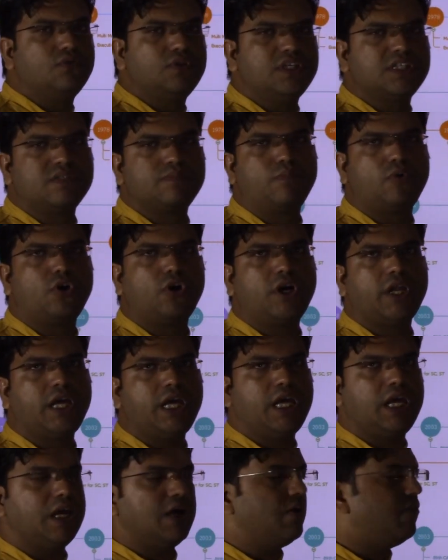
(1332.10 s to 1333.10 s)
this
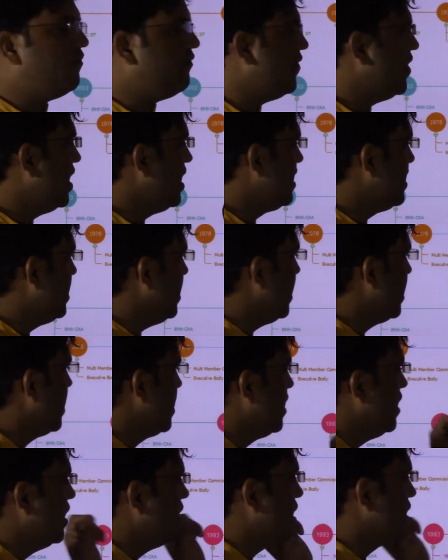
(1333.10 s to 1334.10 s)
body will take
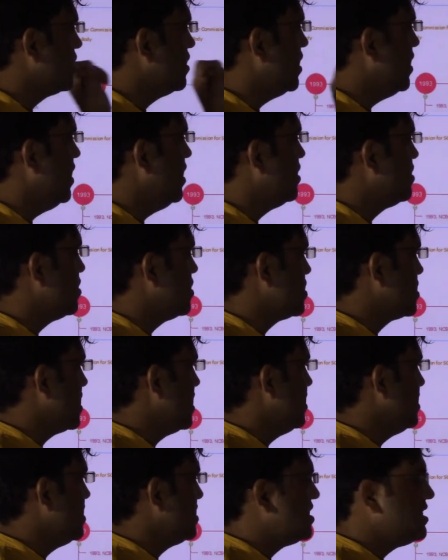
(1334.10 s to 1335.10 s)
care the interest,
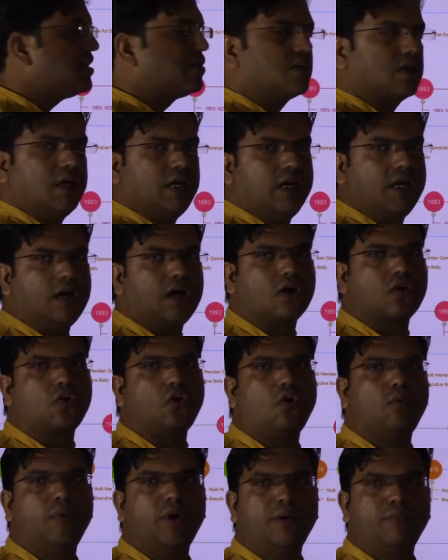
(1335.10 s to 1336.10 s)
and this is a
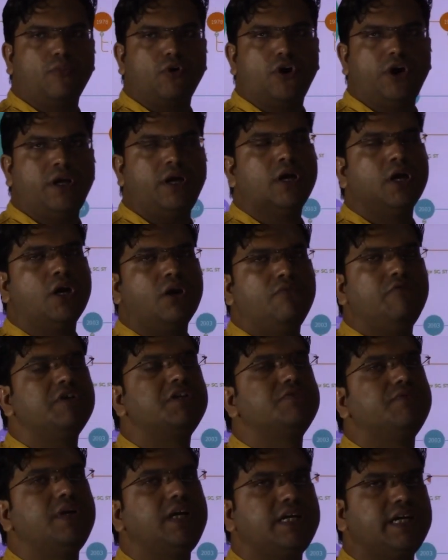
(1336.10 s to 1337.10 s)
common body which
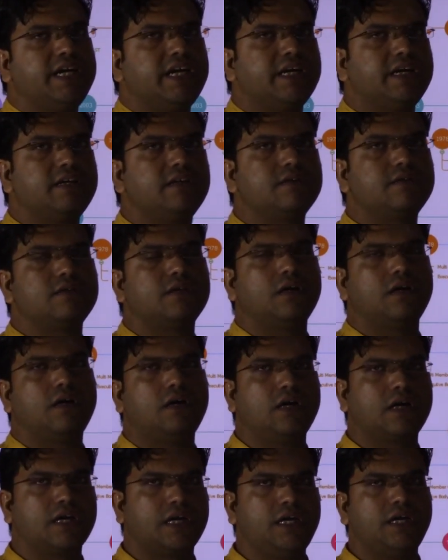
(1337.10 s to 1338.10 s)
will take
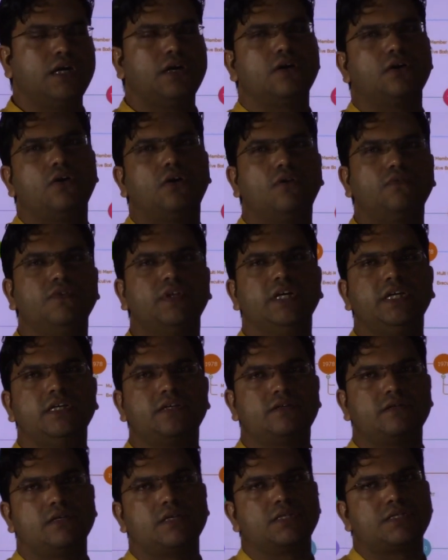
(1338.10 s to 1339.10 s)
care of the
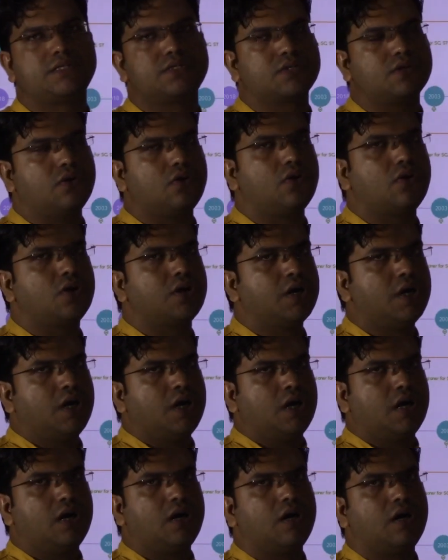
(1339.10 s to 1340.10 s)
interests or
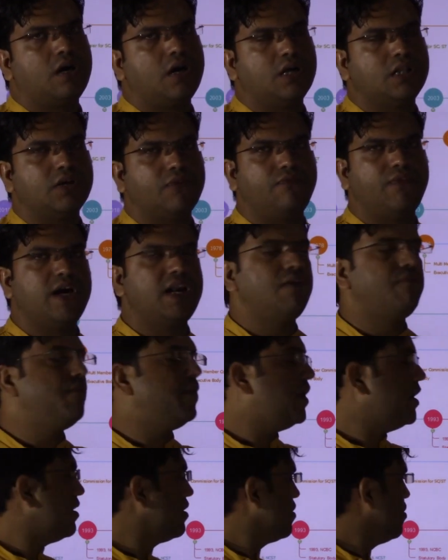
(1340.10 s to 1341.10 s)
the
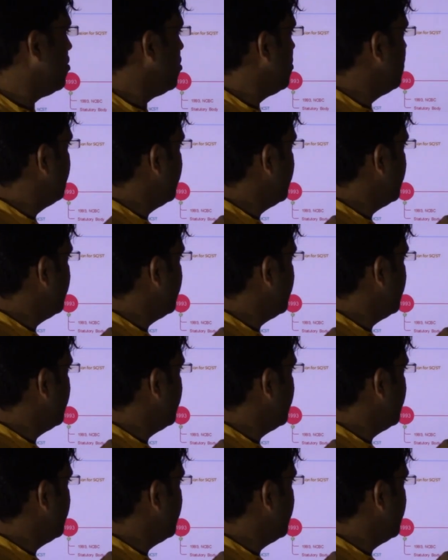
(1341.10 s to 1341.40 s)
welfare of